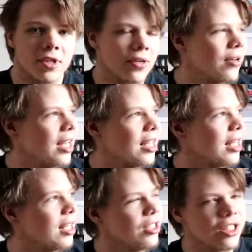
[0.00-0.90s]
Like,
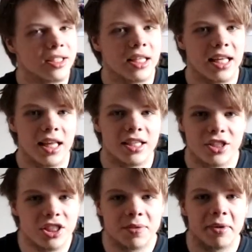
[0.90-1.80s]
it's
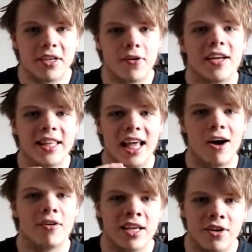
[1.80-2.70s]
just been going
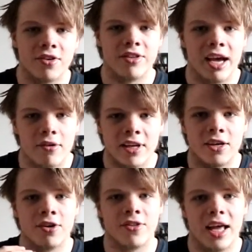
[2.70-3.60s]
downhill,
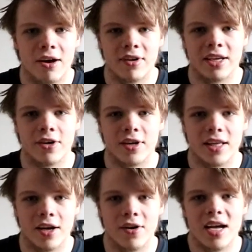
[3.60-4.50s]
downhill, downhill, and
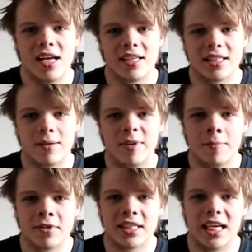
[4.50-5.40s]
you know, some
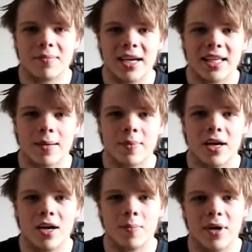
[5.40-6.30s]
people say it might get
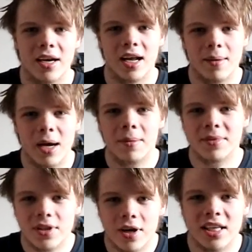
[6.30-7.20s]
better, but I'm
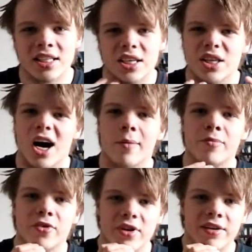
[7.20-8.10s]
starting to not
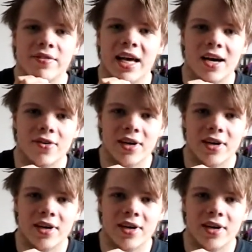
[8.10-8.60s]
believe that.